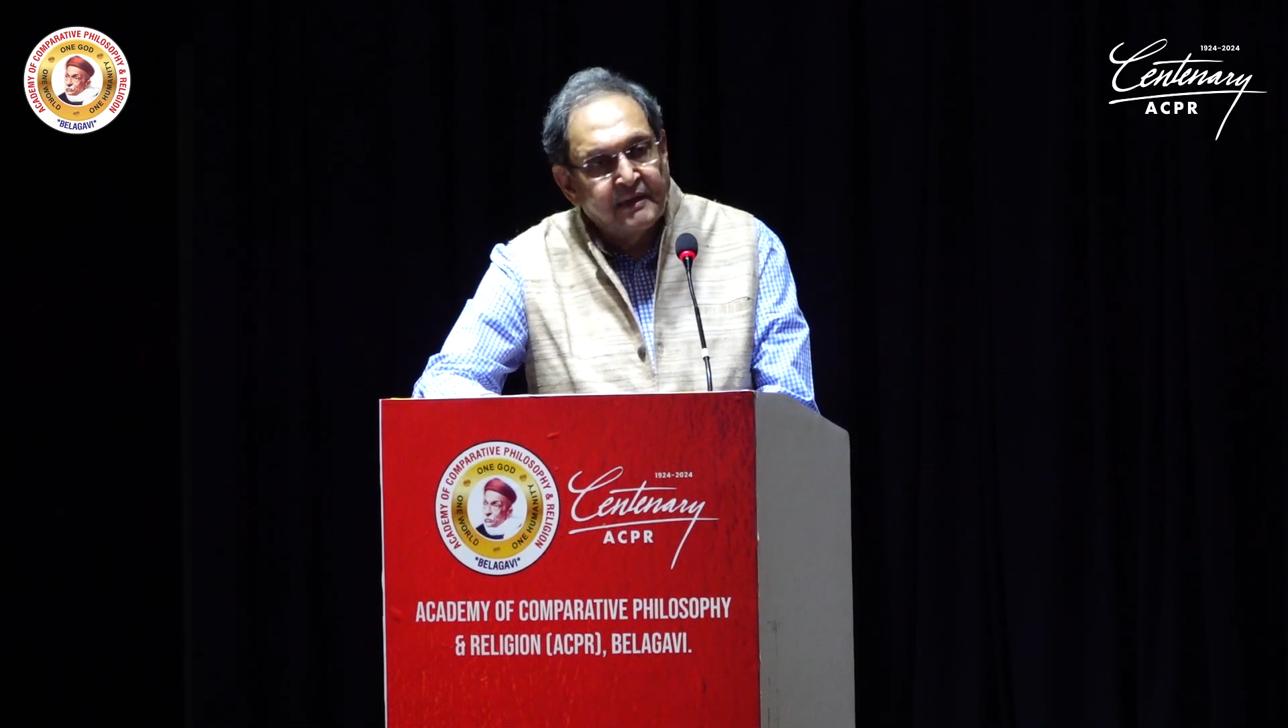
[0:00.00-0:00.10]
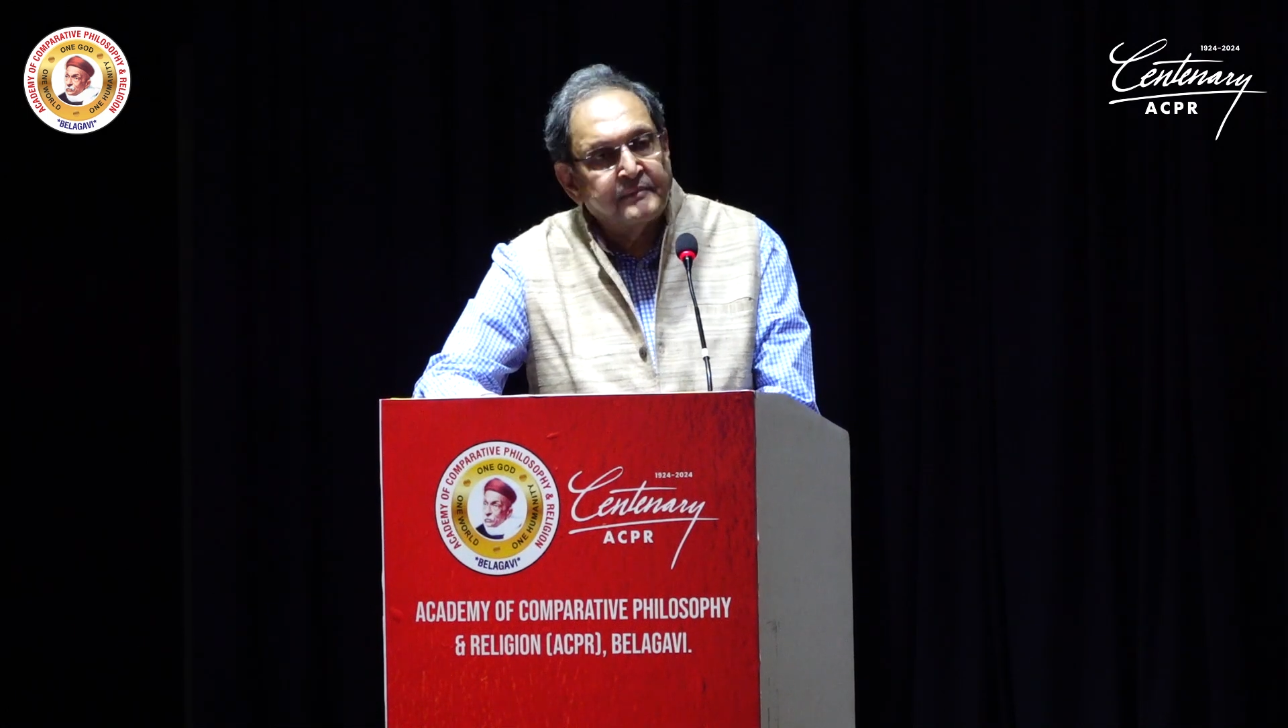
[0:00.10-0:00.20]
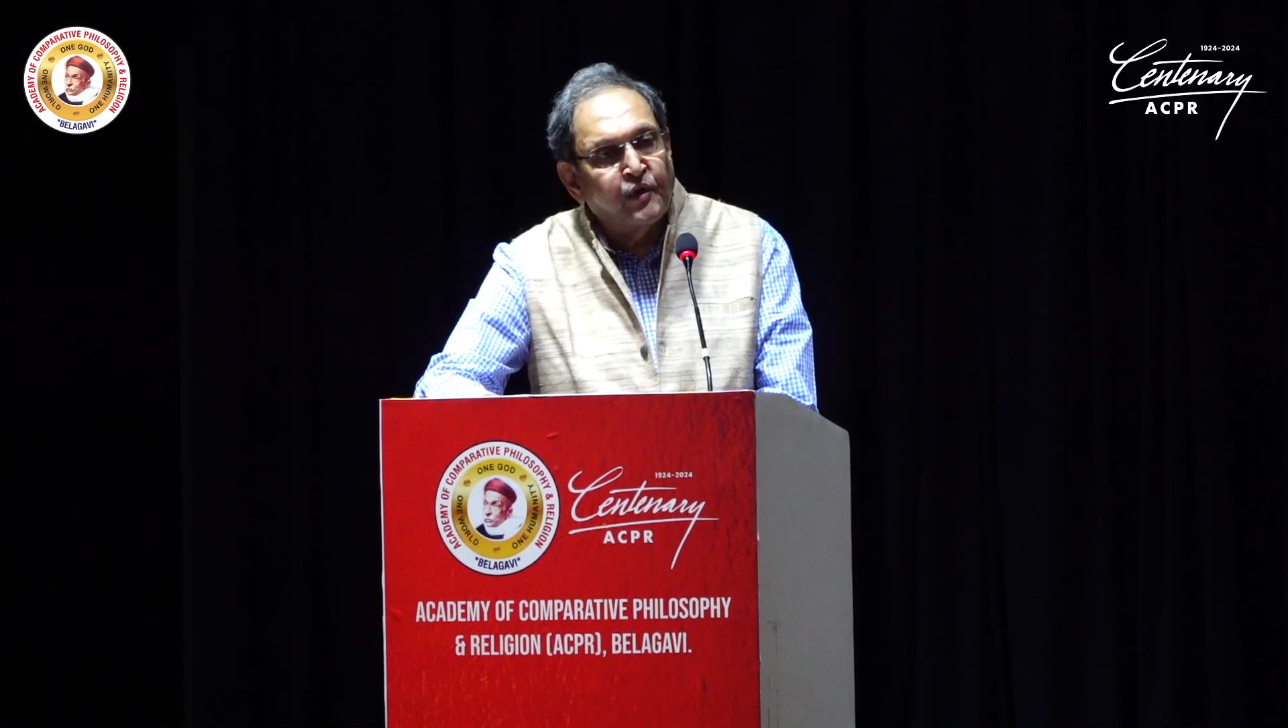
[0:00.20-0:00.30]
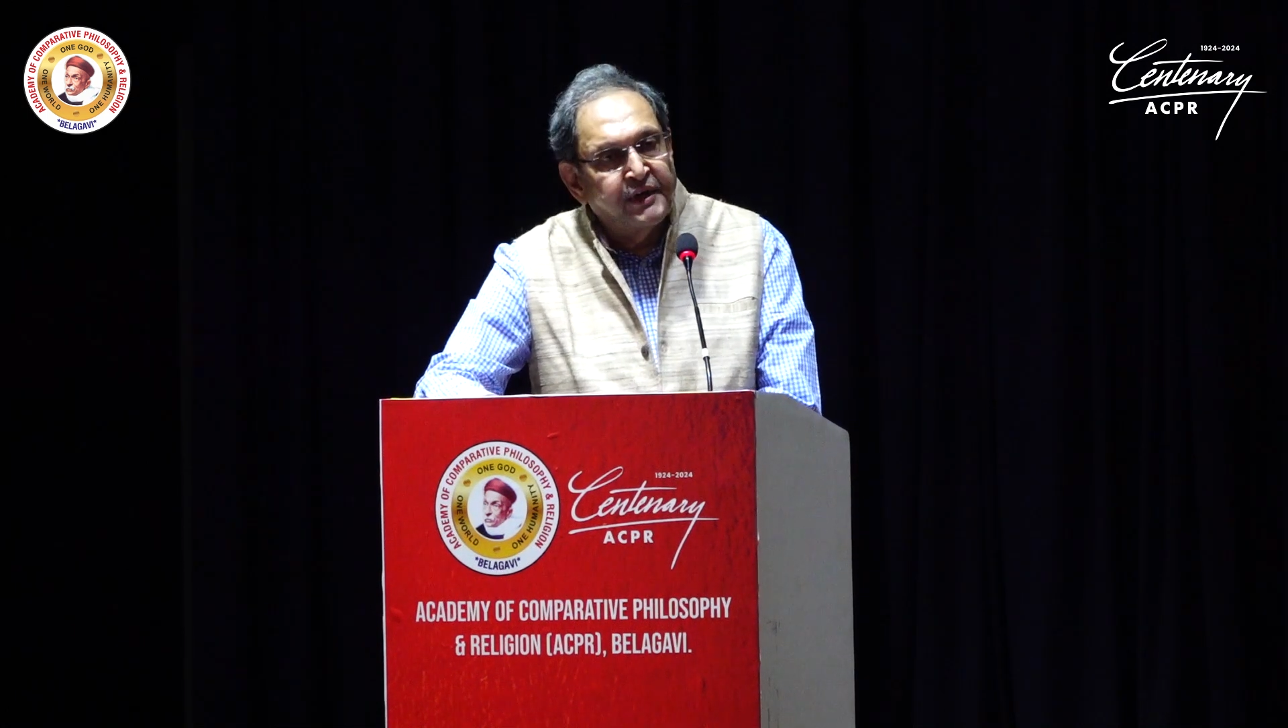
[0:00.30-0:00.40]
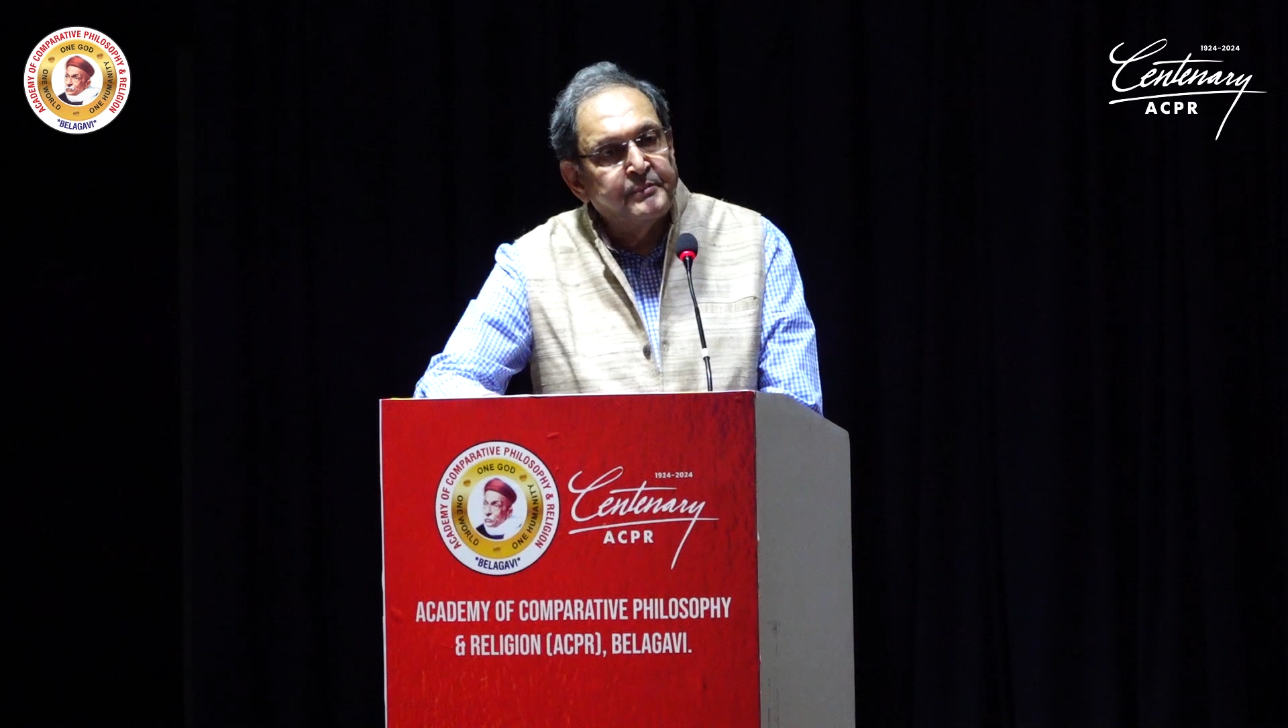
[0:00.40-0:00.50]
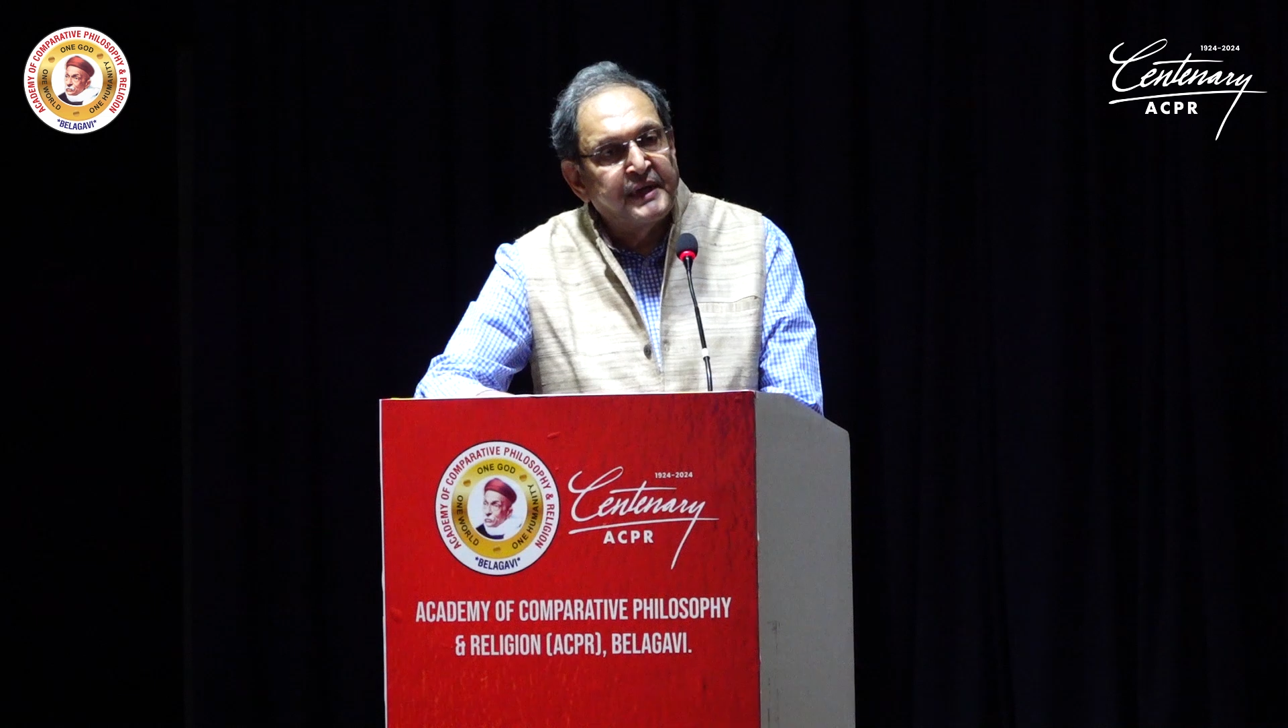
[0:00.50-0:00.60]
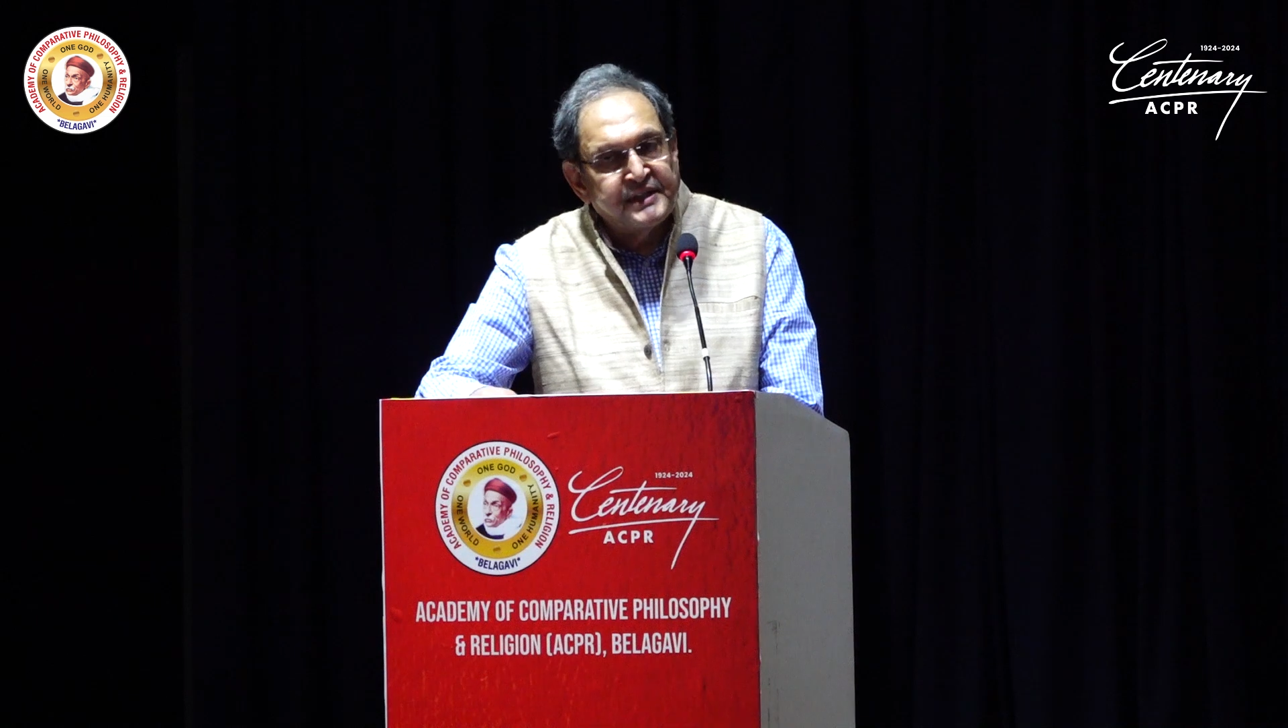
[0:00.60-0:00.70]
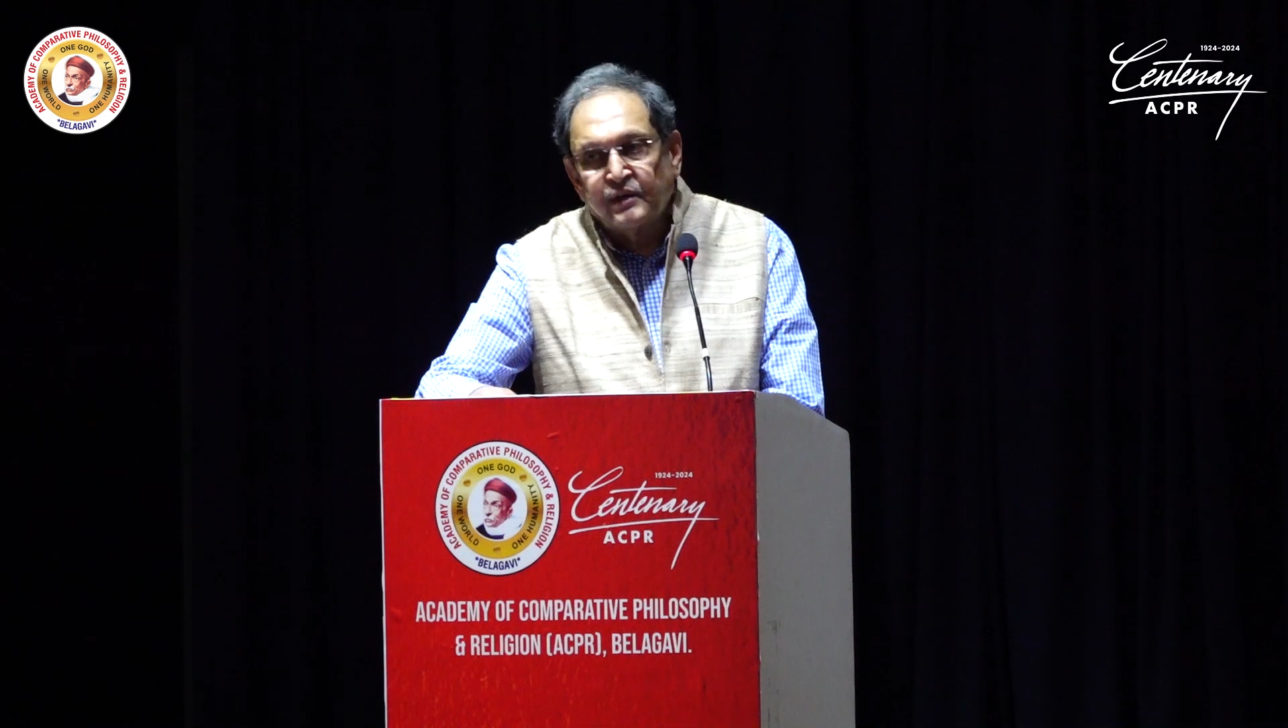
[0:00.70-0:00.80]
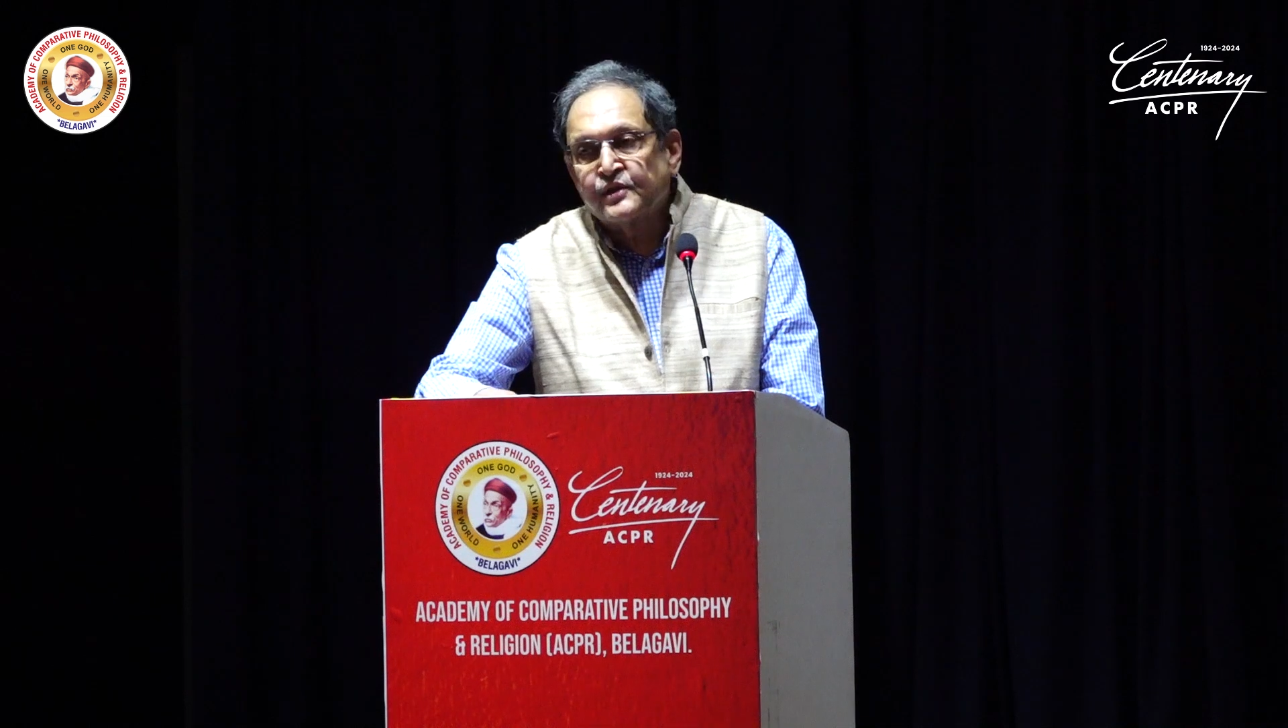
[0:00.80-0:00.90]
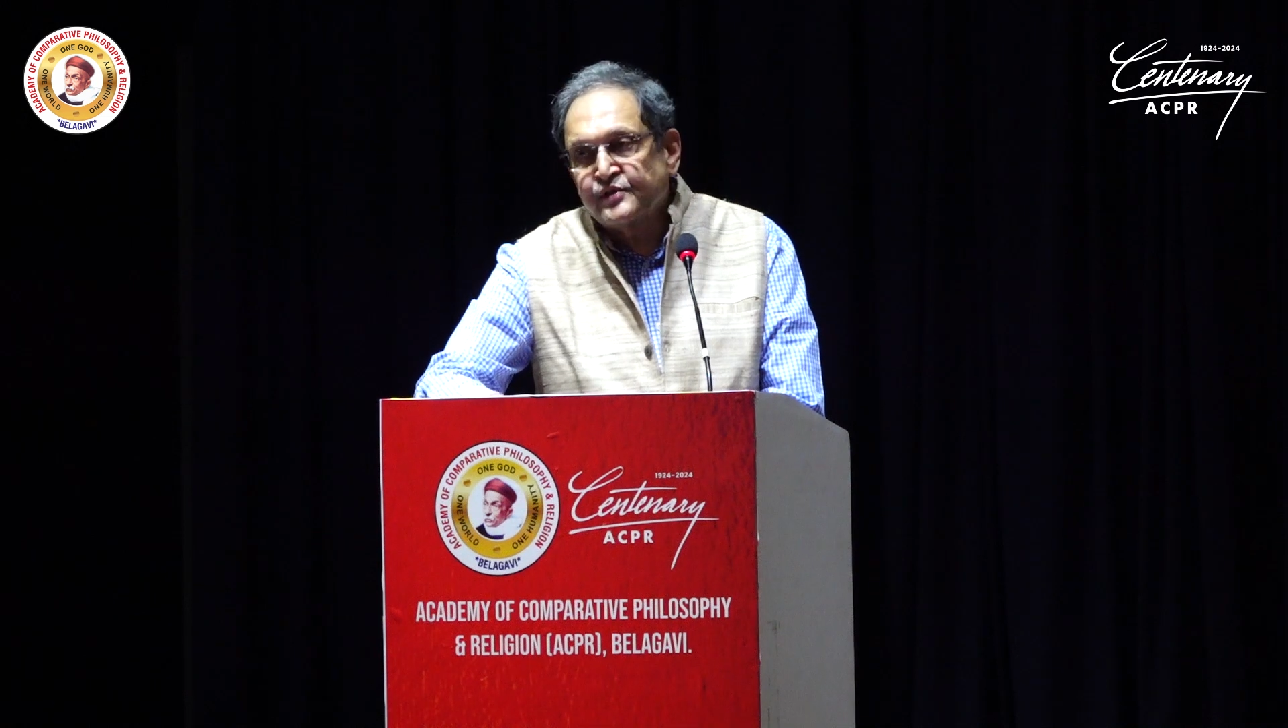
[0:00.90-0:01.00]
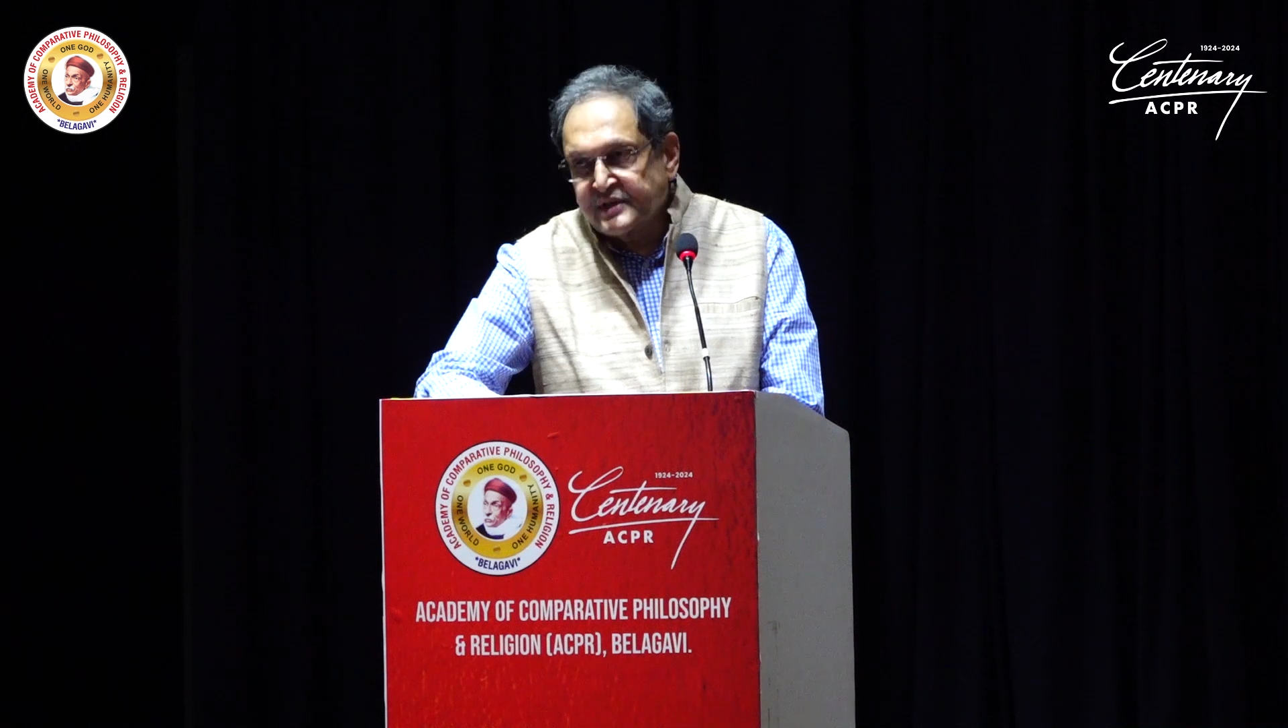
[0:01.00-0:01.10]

in that morning bhajan also.